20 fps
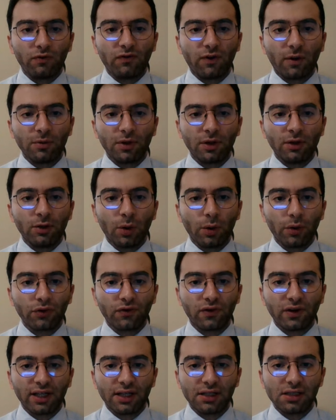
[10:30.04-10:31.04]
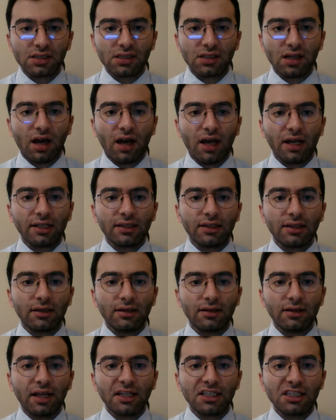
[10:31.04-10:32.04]
the North Korean side
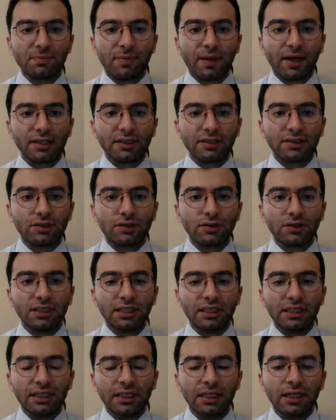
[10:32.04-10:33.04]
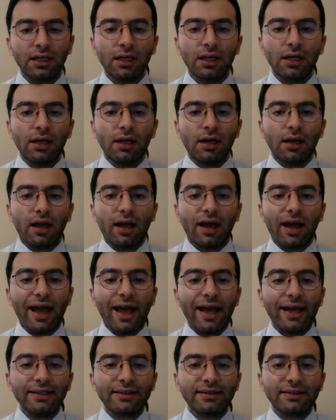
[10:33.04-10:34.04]
dates back to the uh,
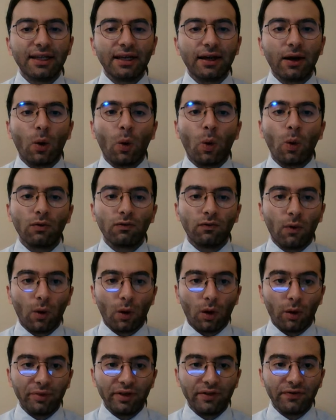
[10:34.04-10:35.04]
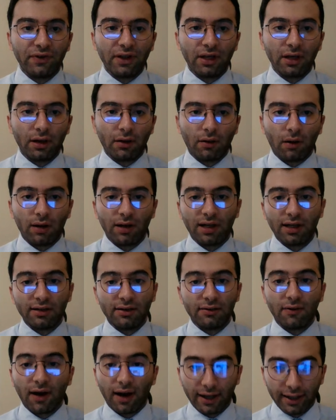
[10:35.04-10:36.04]
eight year old war between Iran and
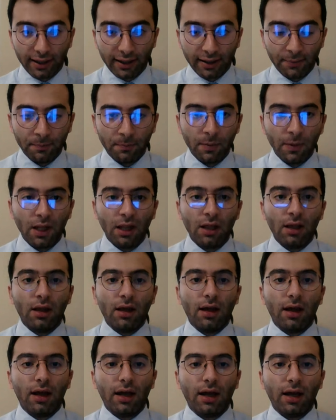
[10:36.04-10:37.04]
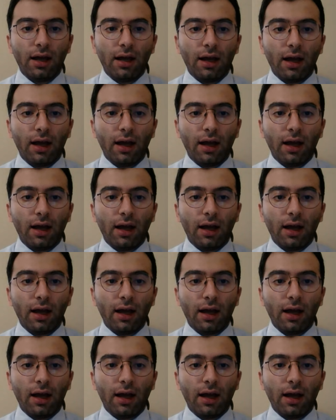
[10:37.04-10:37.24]
Iraq. Uh,